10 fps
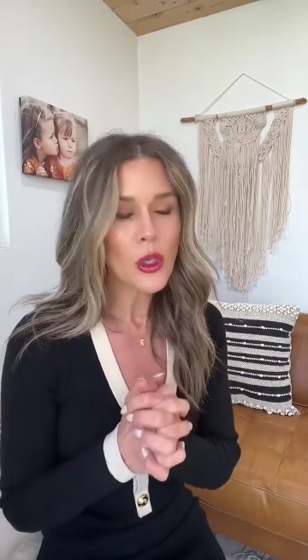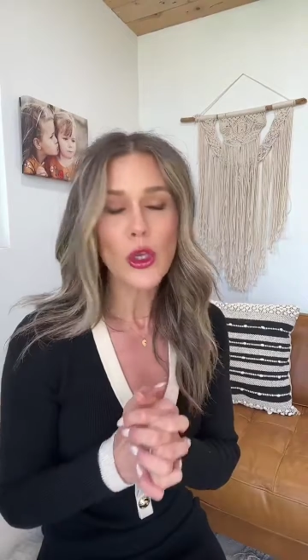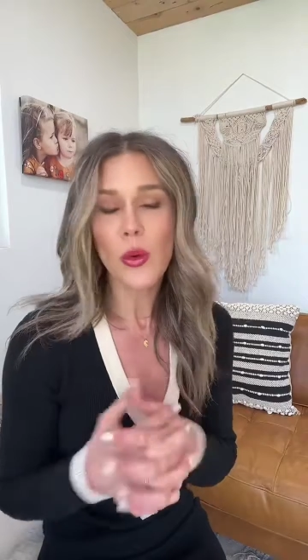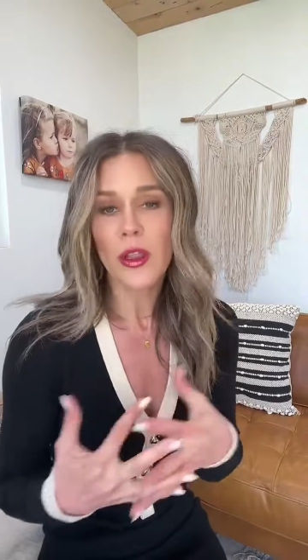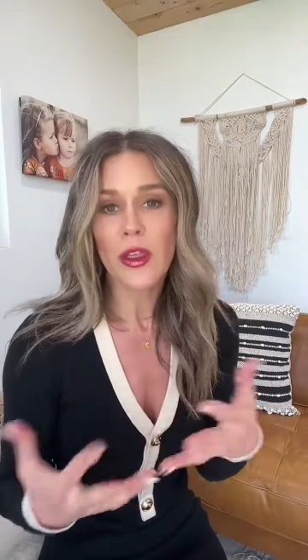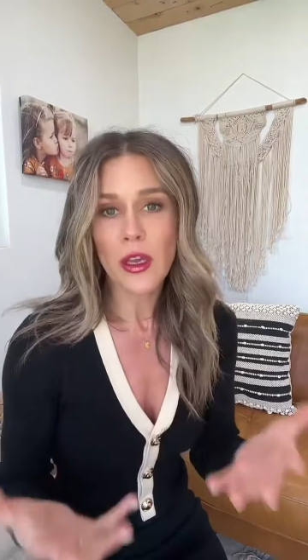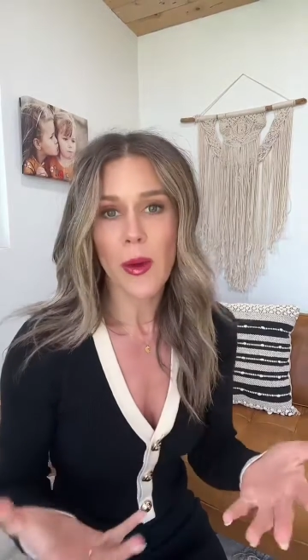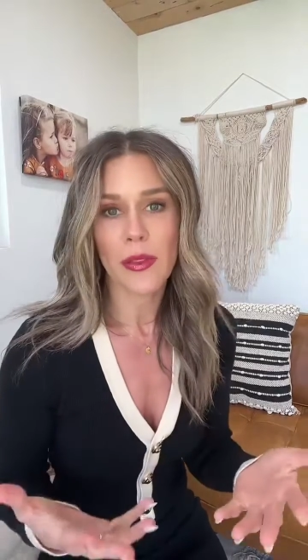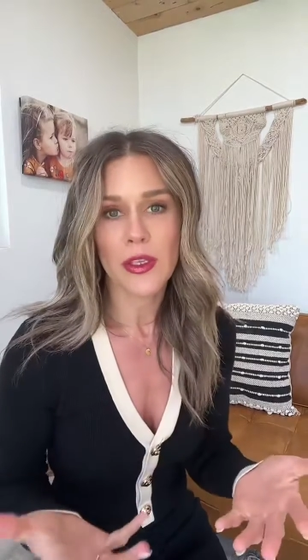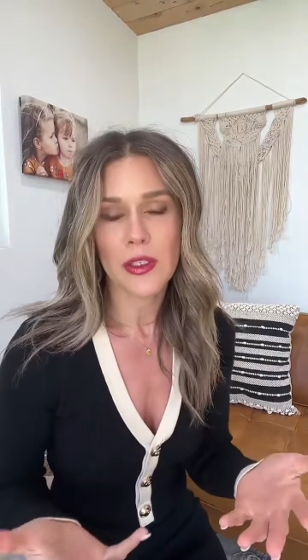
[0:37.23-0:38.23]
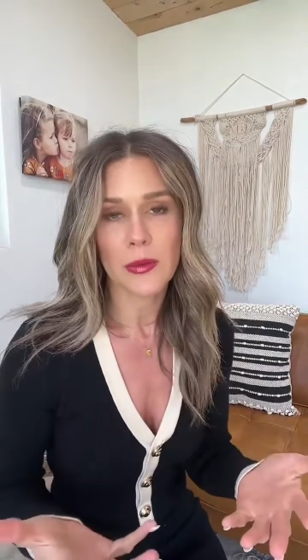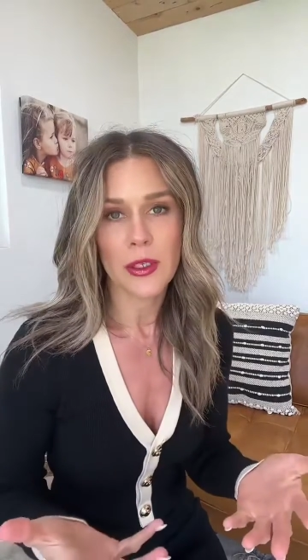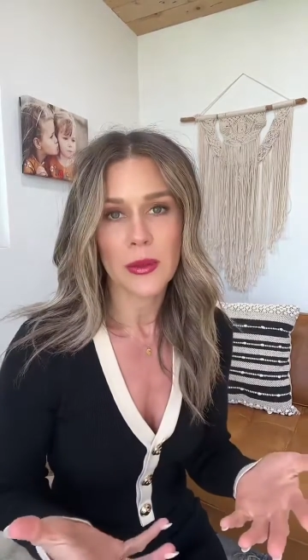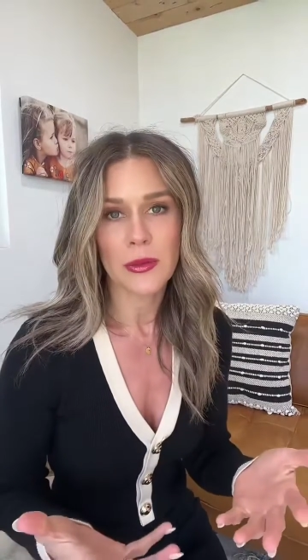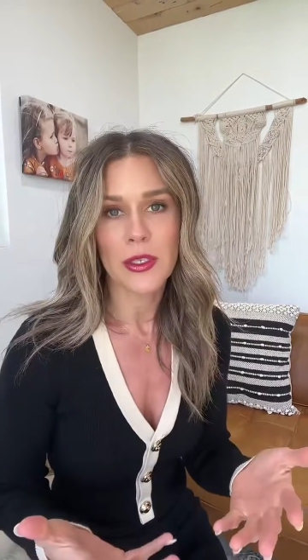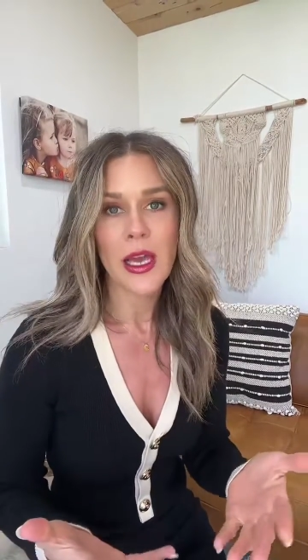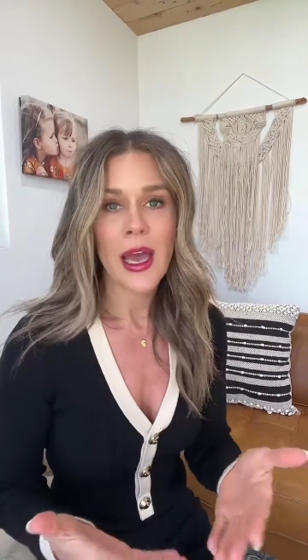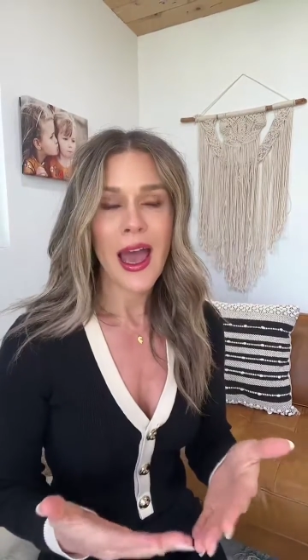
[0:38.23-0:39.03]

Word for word: You want to think about these symptoms